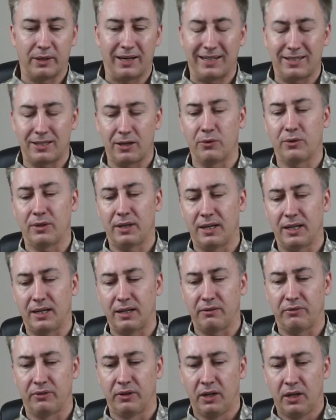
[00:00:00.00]
I don't
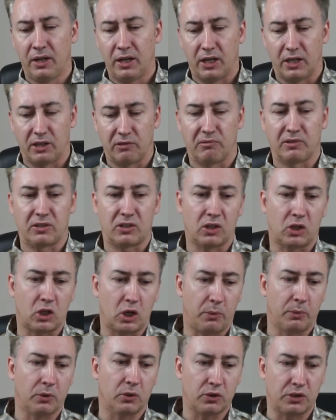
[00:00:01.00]
have an original
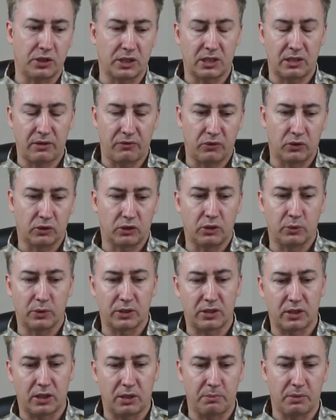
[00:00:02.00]
Commodore 64 to do a
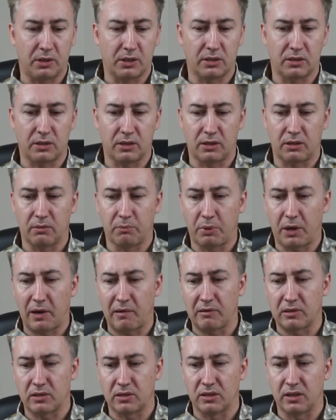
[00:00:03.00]
side-by-side
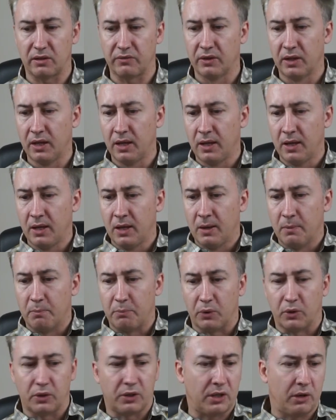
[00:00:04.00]
comparison of,
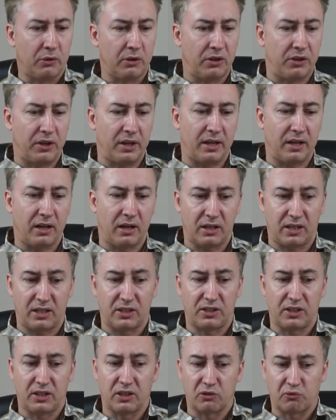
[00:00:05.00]
but the only thing I can
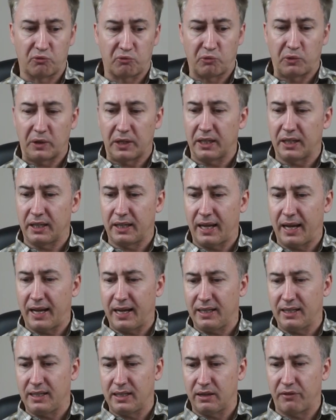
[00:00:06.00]
see that's really
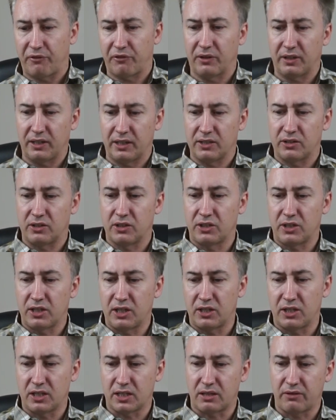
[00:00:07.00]
any different is the
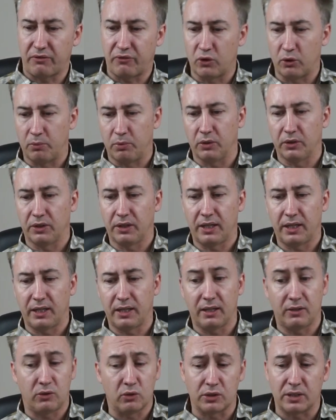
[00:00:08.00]
C64 button
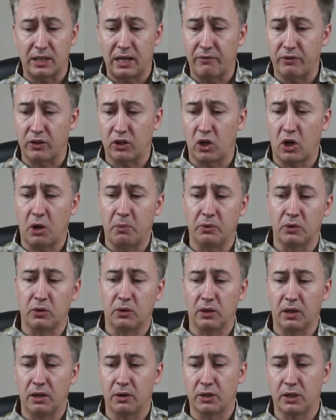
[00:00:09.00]
here doesn't have the
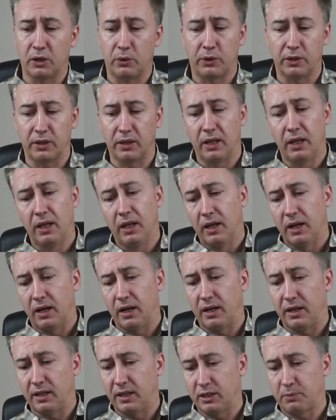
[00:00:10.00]
Commodore logo on it,
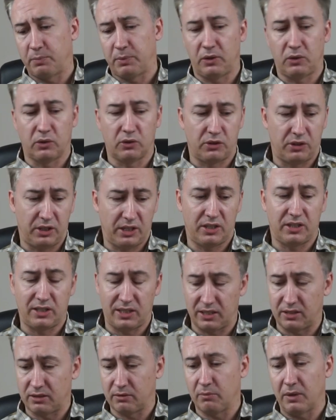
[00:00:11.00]
and that's because this
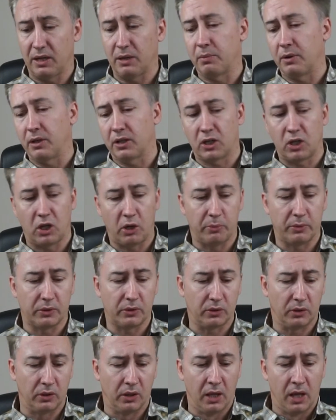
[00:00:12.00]
isn't made by
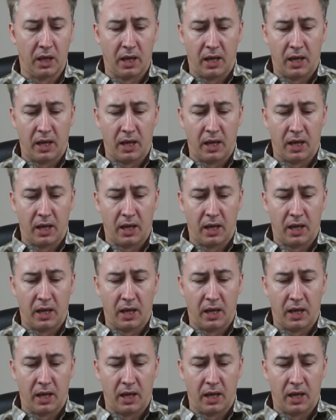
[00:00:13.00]
Commodore.